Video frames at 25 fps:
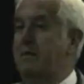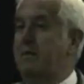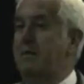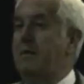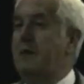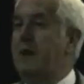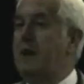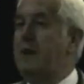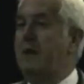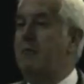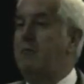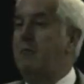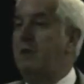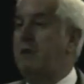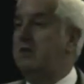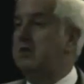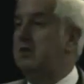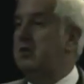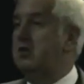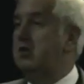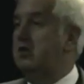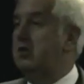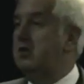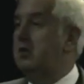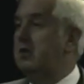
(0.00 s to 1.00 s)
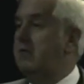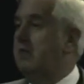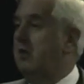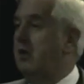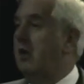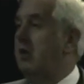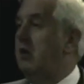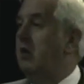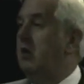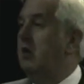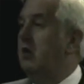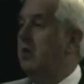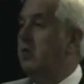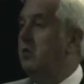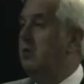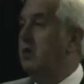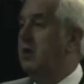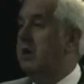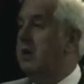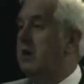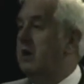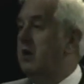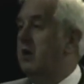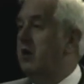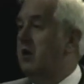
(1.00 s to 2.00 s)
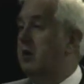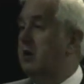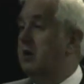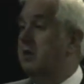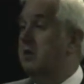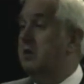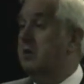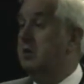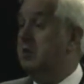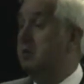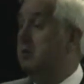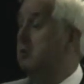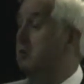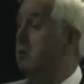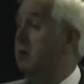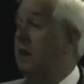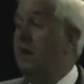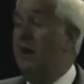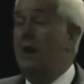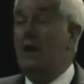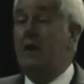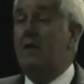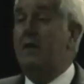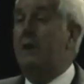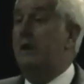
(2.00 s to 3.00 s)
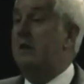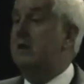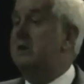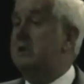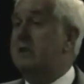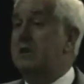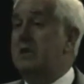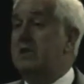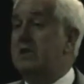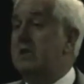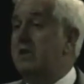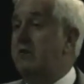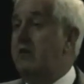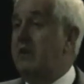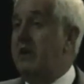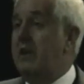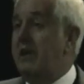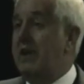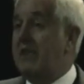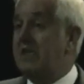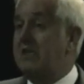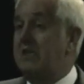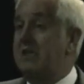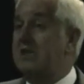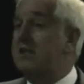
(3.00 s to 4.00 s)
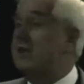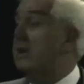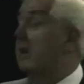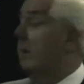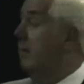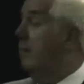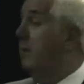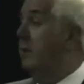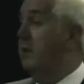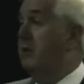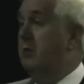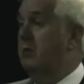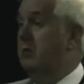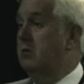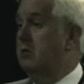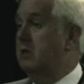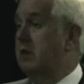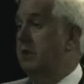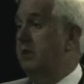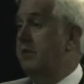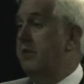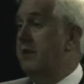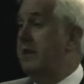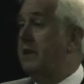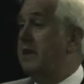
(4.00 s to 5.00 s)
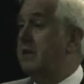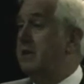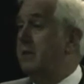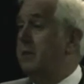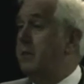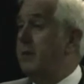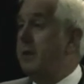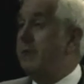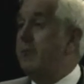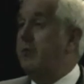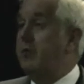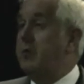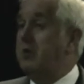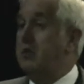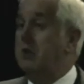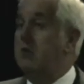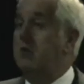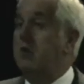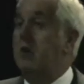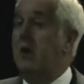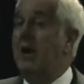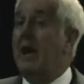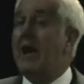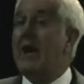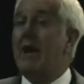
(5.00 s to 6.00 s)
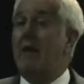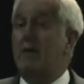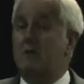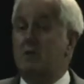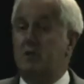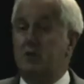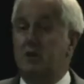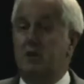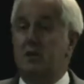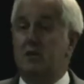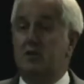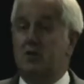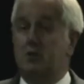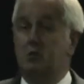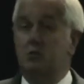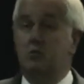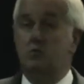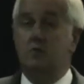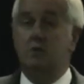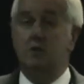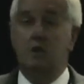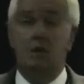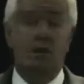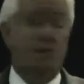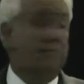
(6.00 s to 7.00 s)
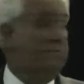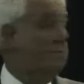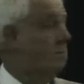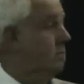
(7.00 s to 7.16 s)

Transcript: the many musicians we've got working hard in the school. And those things are in lessons, but they're also things that people do outside school time.